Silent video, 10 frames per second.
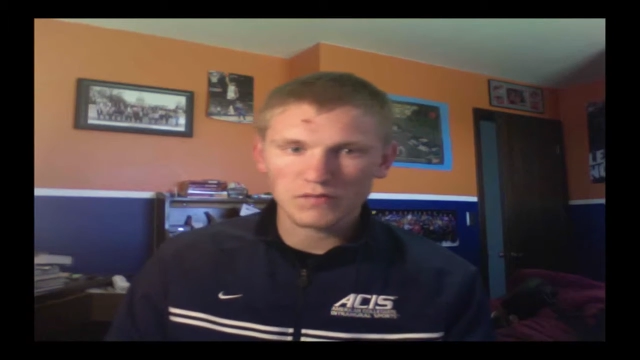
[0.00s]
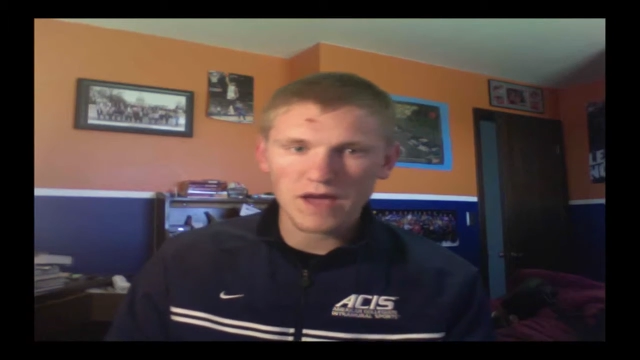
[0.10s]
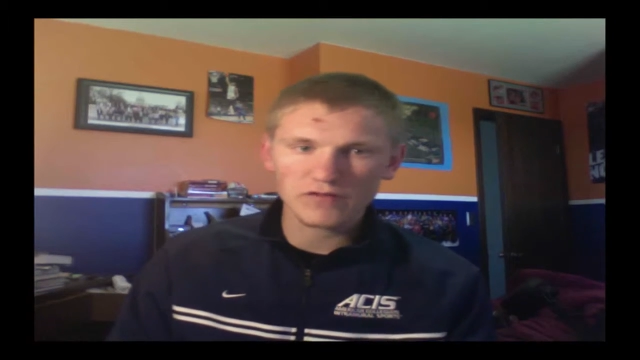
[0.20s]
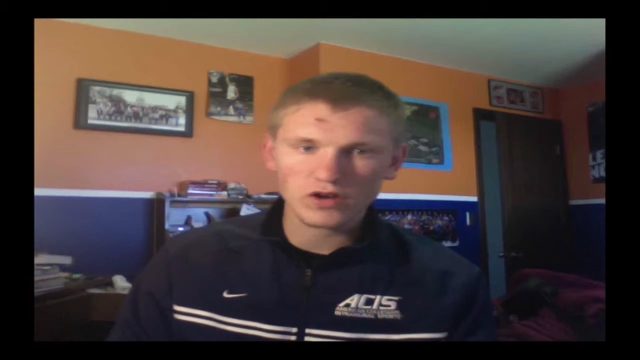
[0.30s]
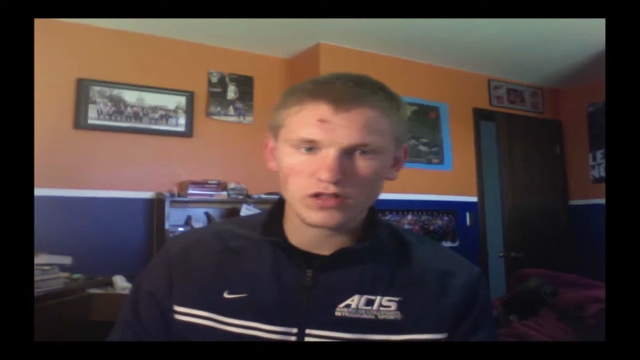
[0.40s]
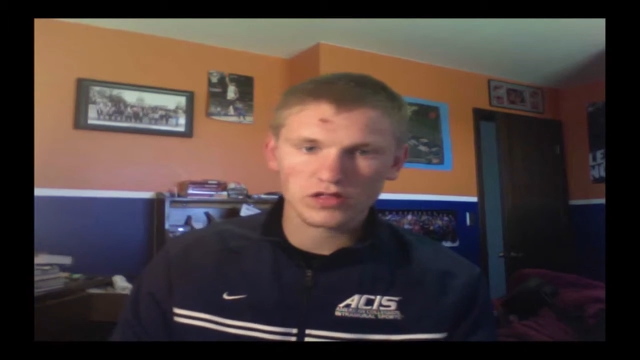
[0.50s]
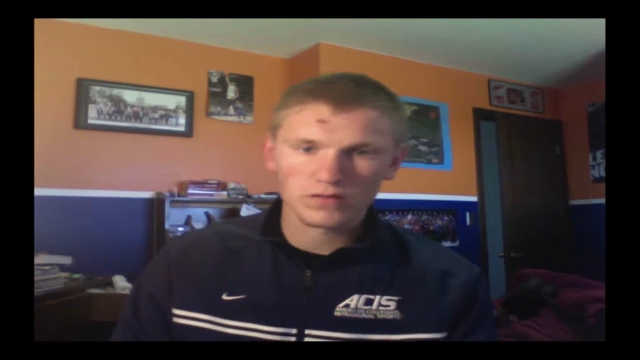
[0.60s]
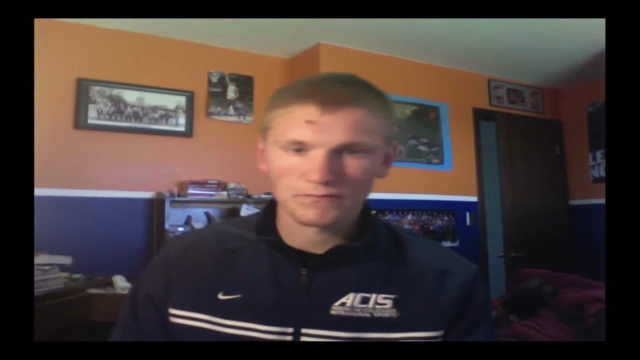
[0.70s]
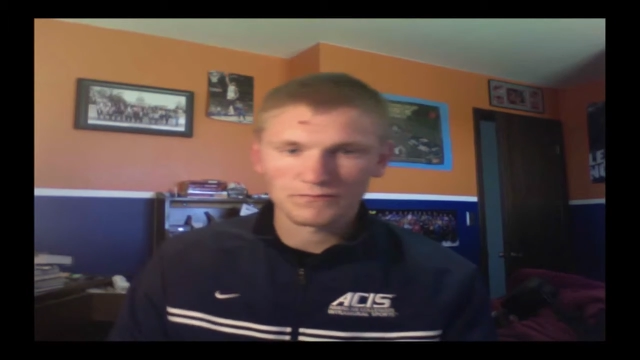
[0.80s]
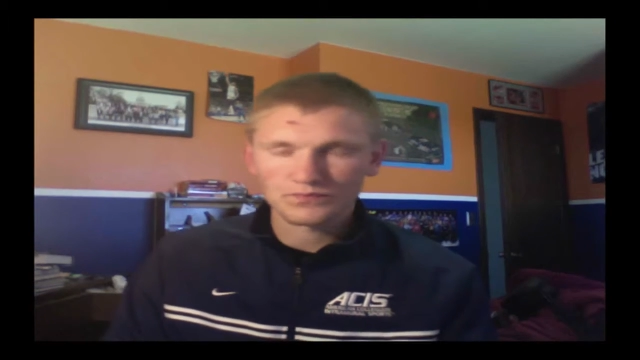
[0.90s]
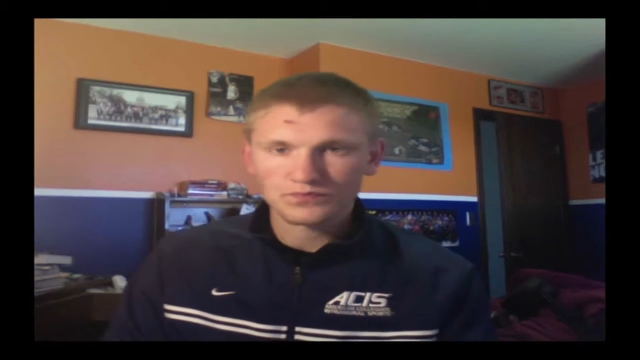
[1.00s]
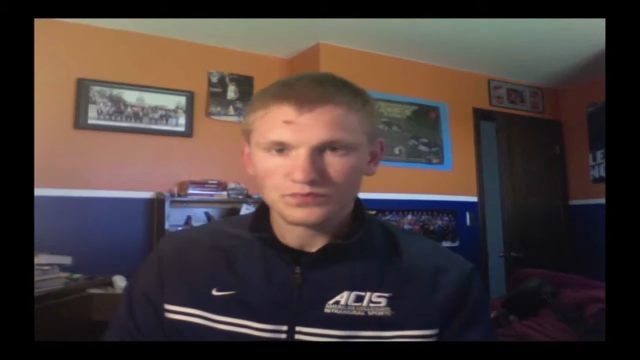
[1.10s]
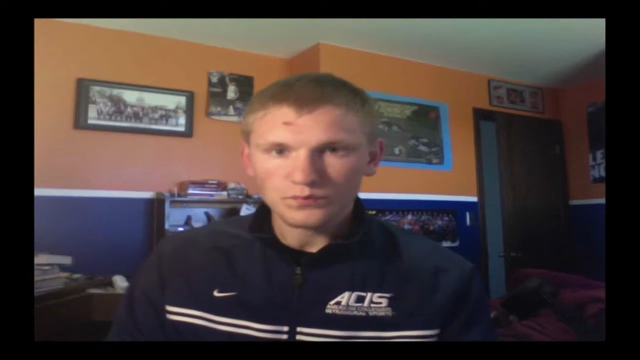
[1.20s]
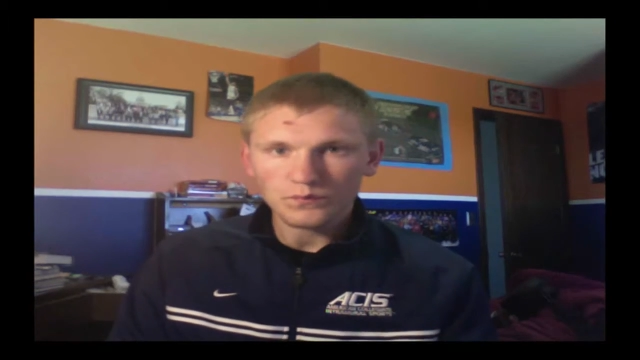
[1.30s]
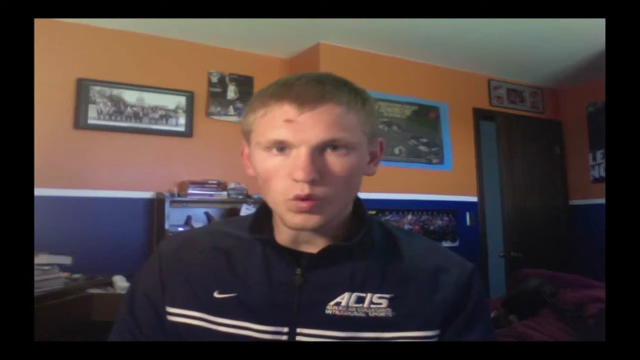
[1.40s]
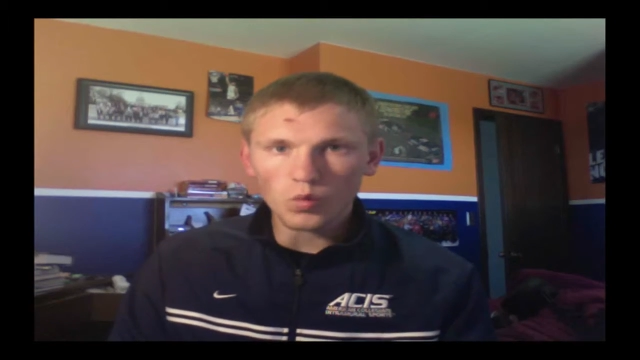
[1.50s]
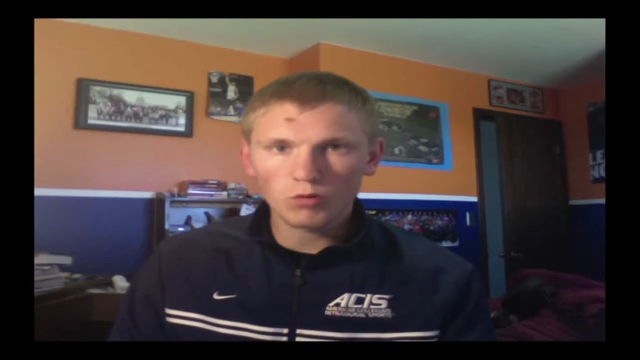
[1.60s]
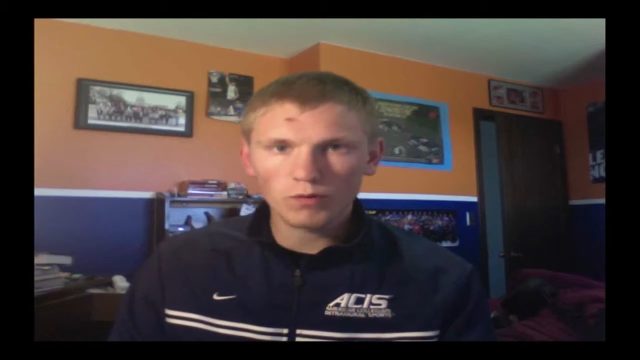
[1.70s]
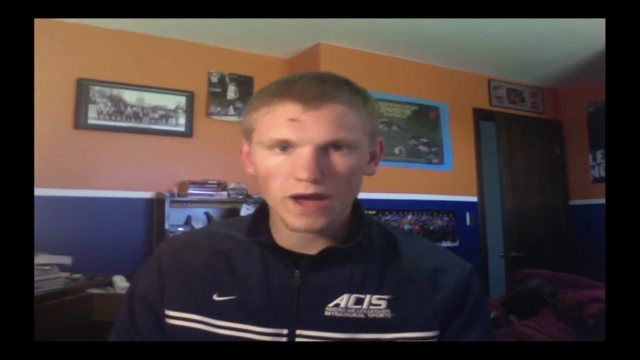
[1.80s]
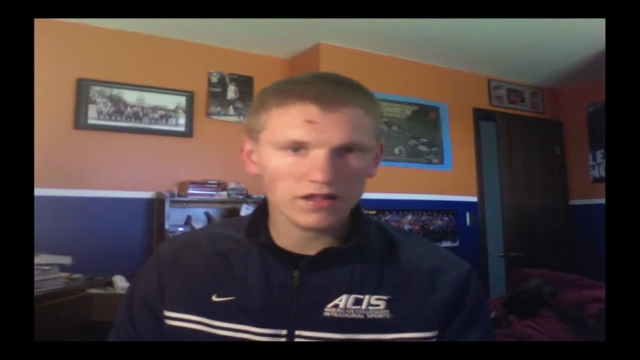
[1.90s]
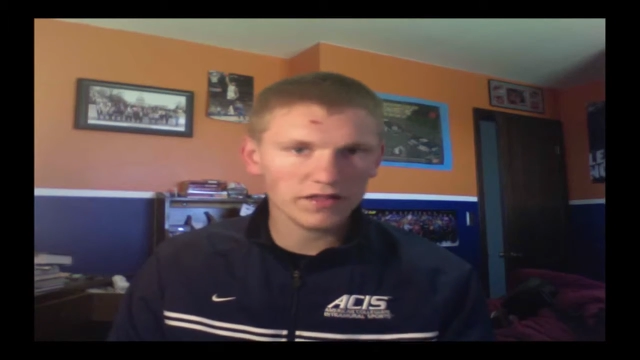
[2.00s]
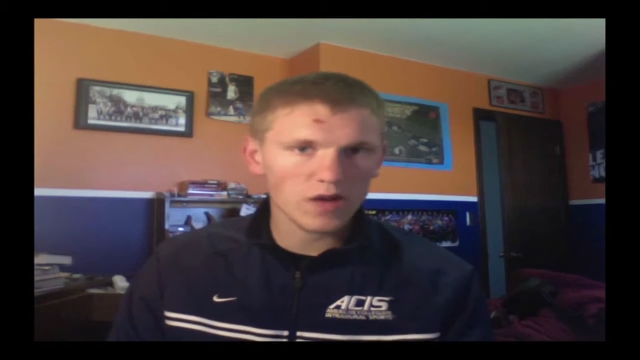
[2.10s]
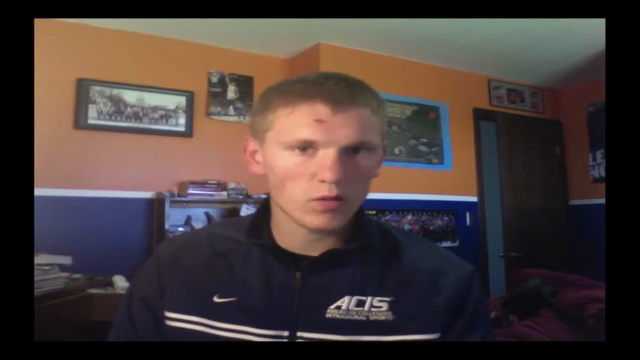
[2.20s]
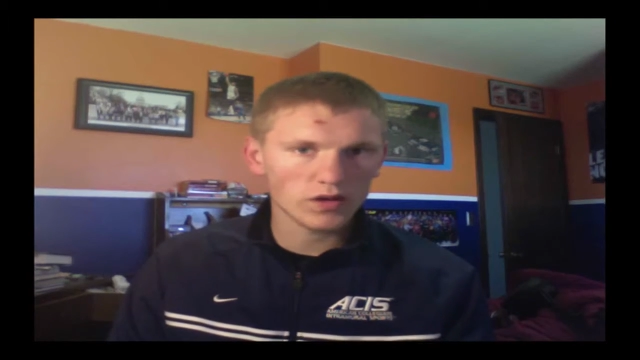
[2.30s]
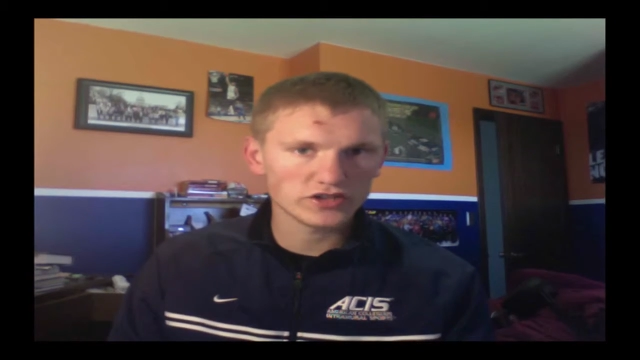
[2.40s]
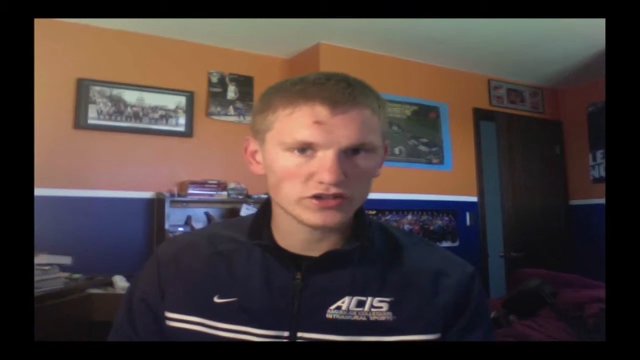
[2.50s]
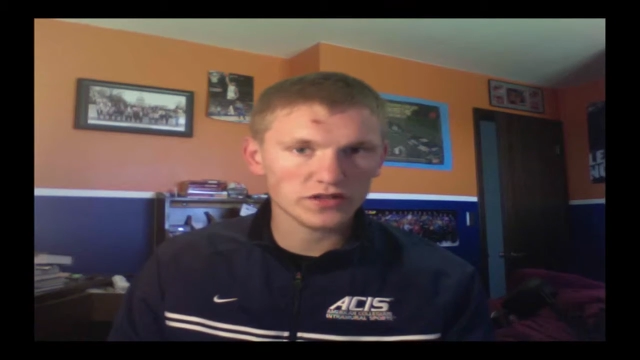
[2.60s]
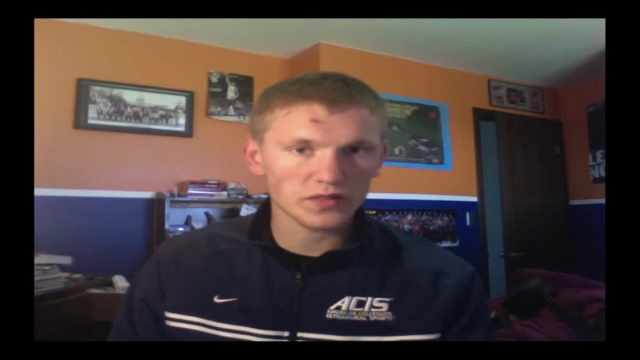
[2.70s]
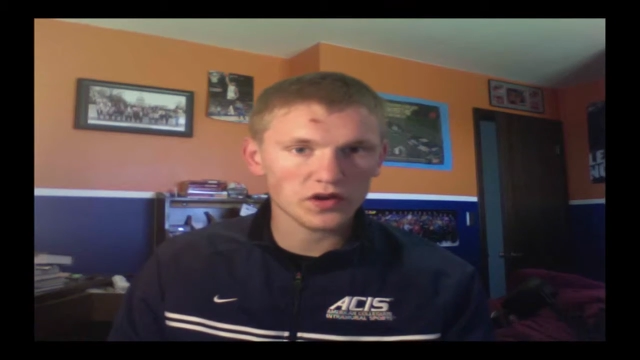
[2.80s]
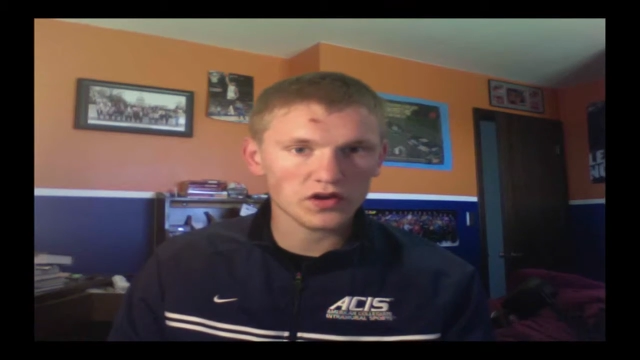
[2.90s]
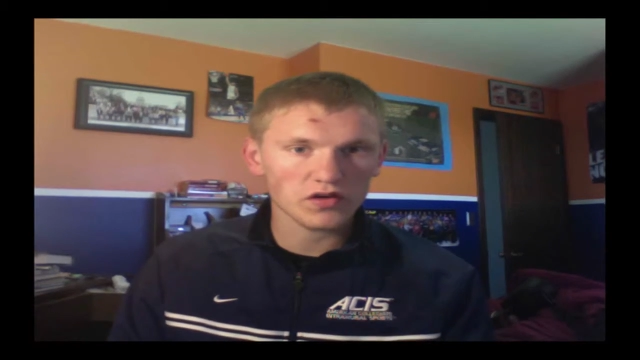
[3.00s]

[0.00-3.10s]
Mavericks will battle in that one. It took the Thunder